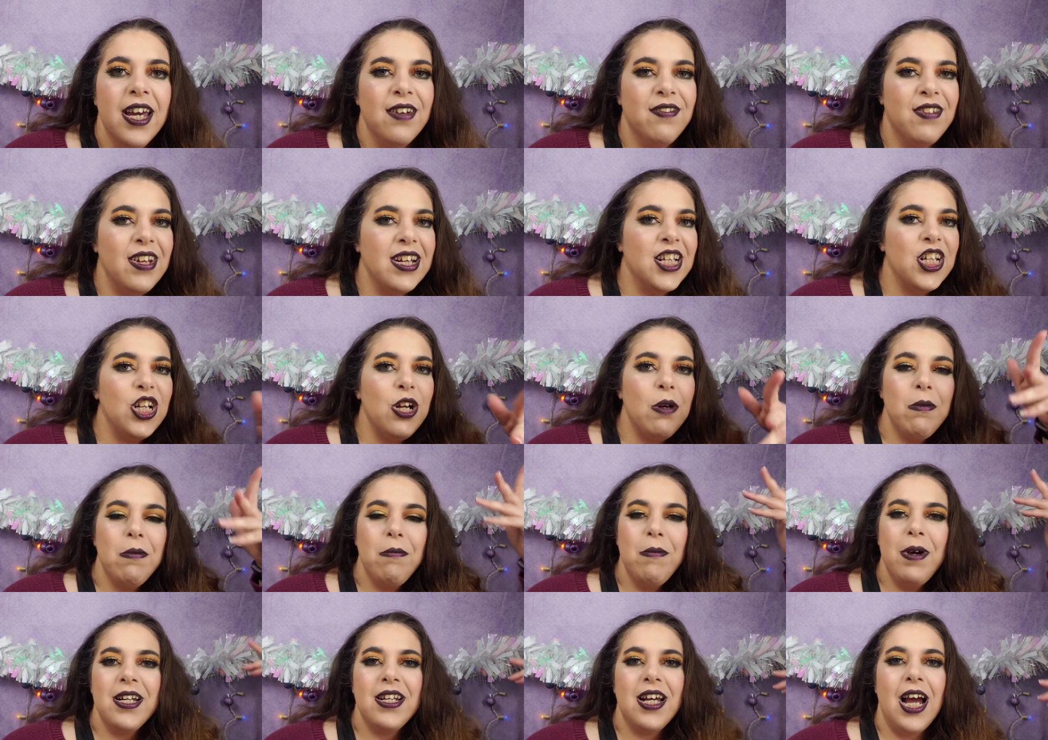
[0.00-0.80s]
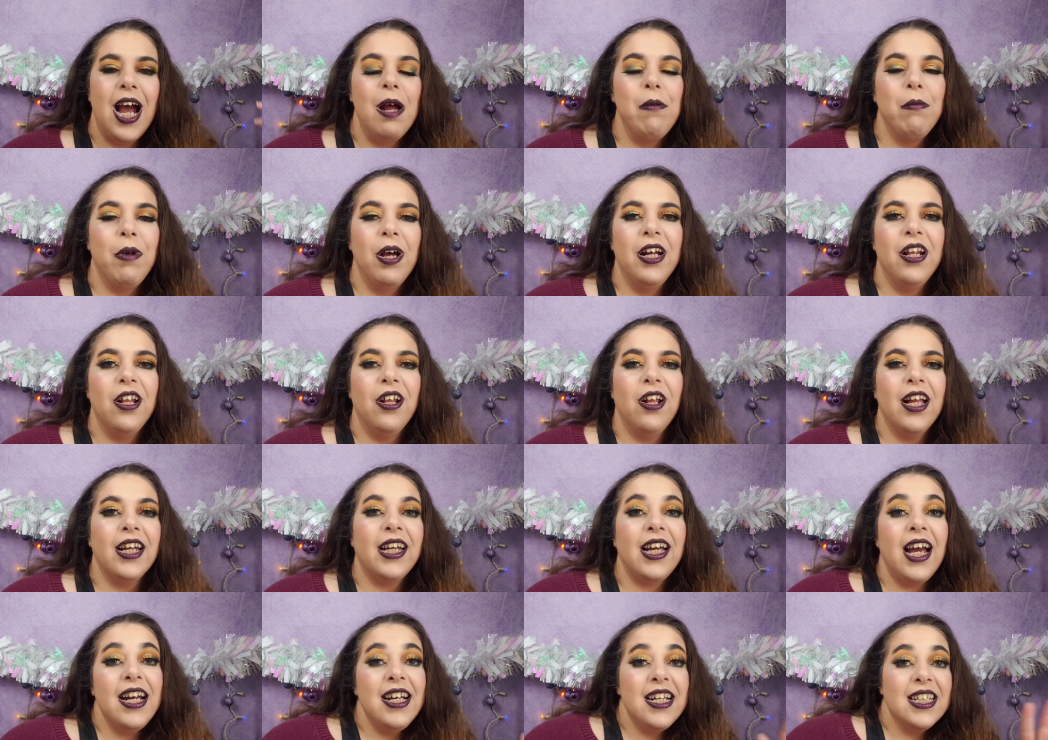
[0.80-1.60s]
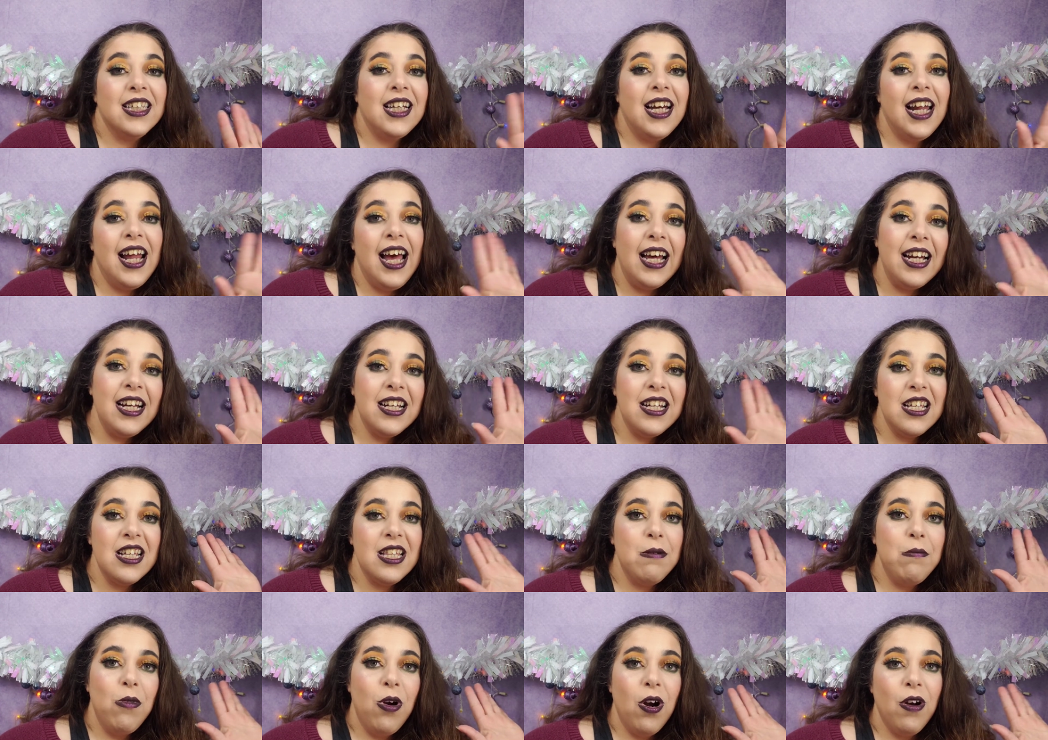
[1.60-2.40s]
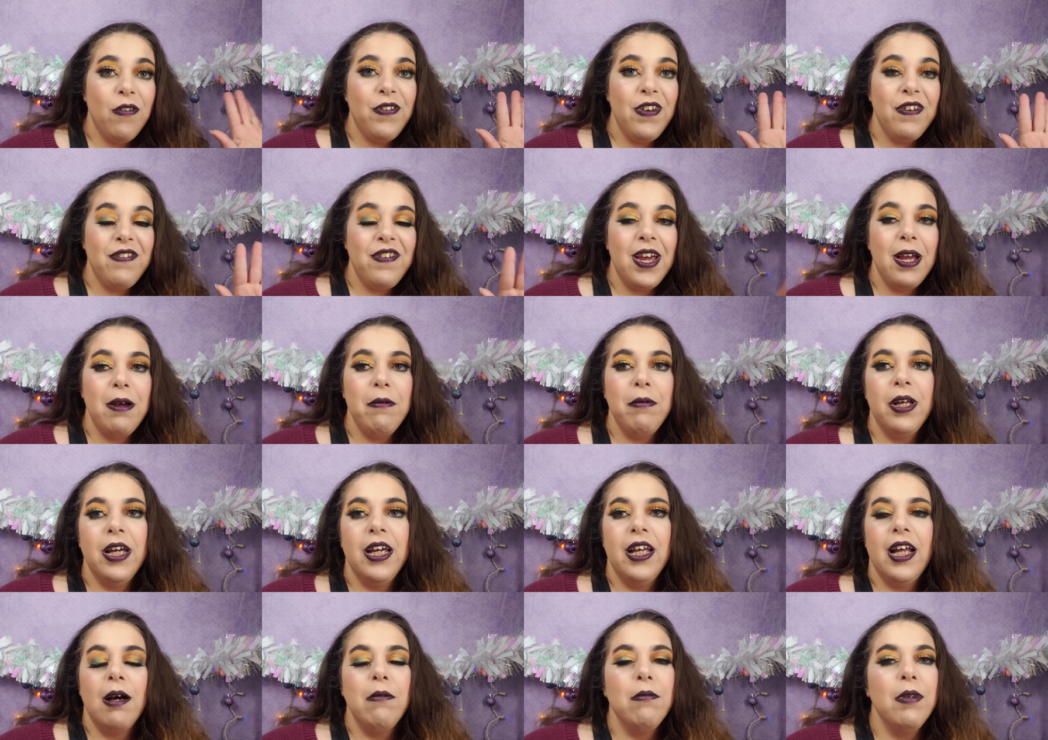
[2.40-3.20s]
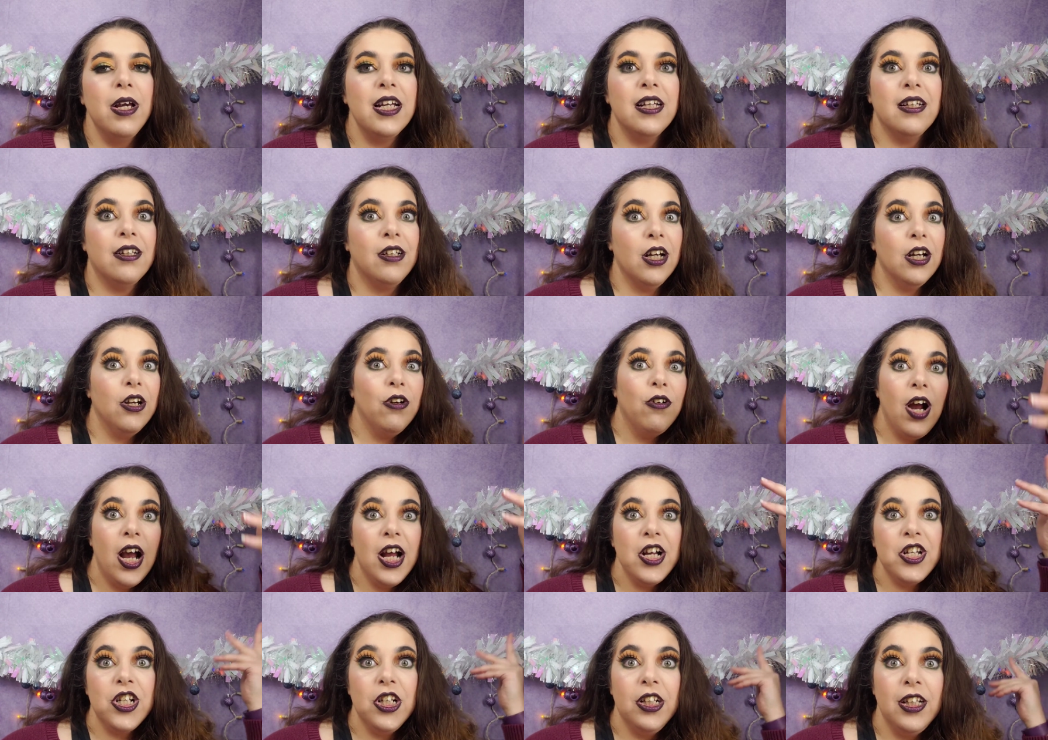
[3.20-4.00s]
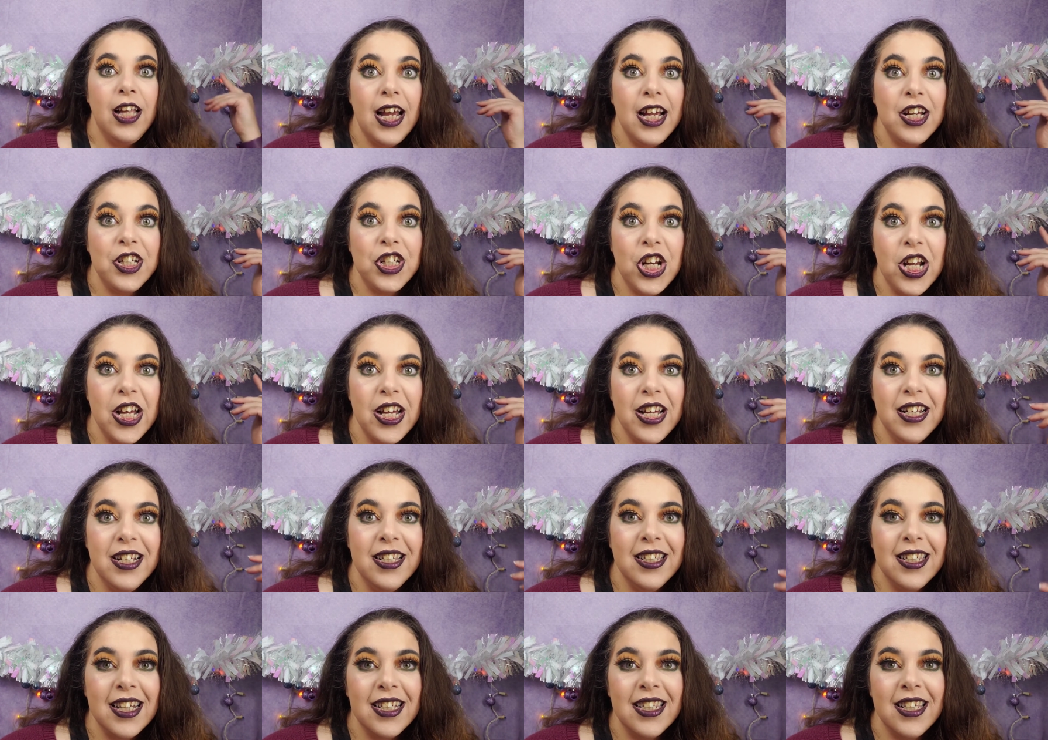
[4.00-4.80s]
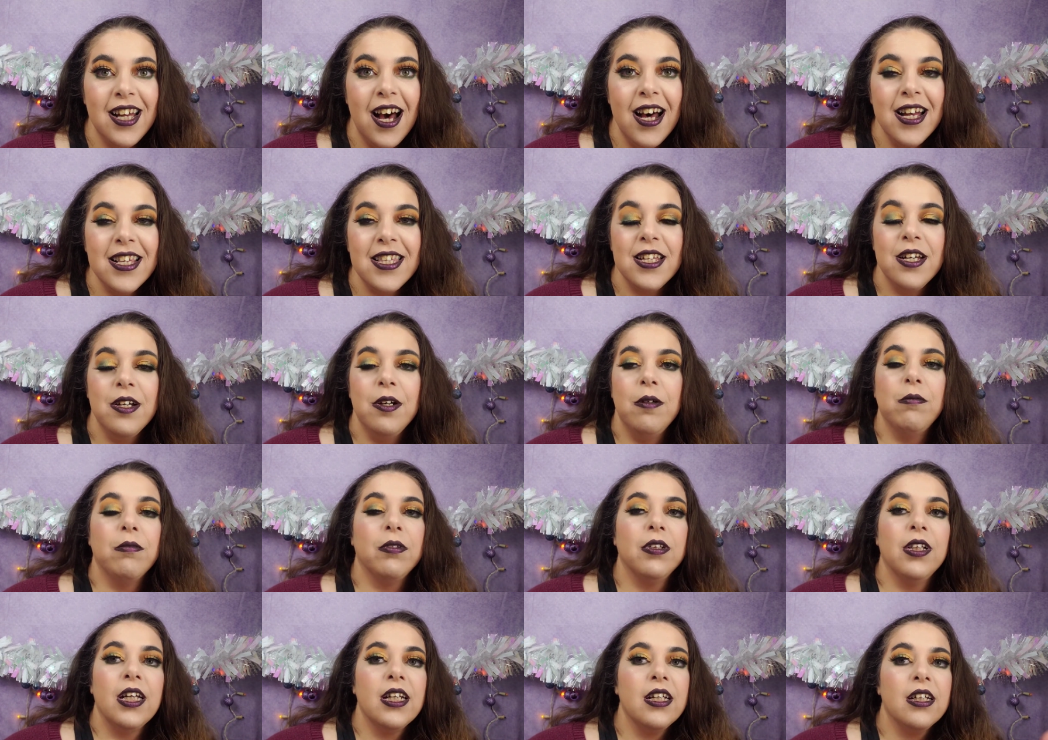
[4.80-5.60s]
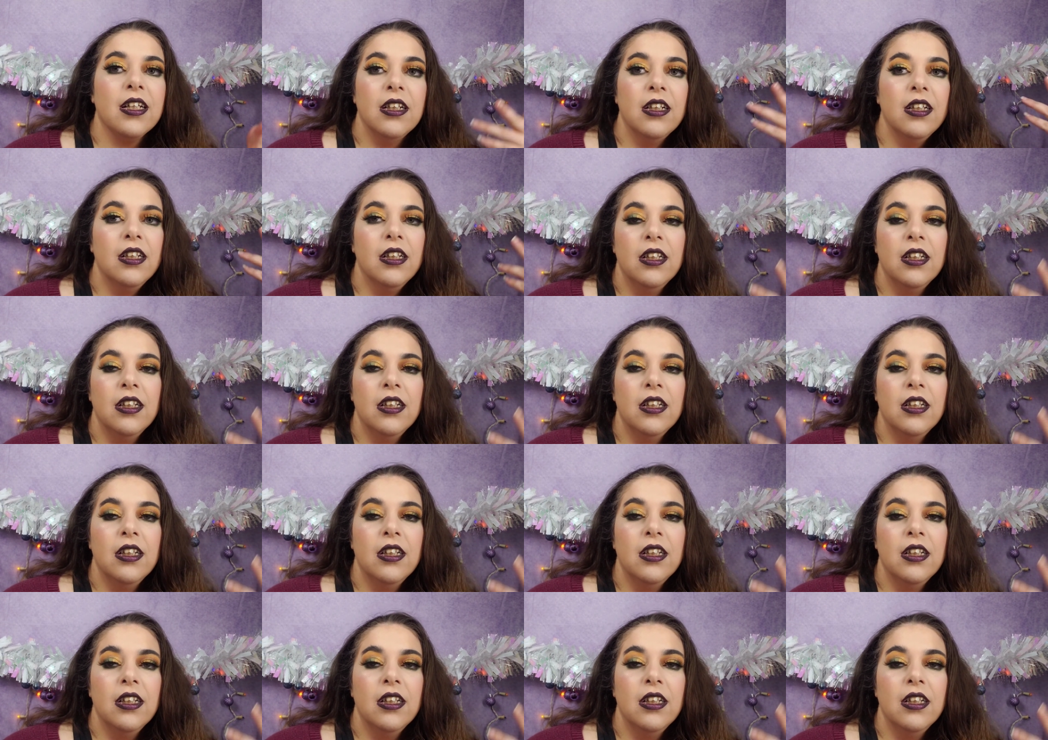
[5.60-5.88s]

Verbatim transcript: they show up in my timeline and they're like, I just got added to the Morphe family. And I'm like, congratulations, that's awesome. Like,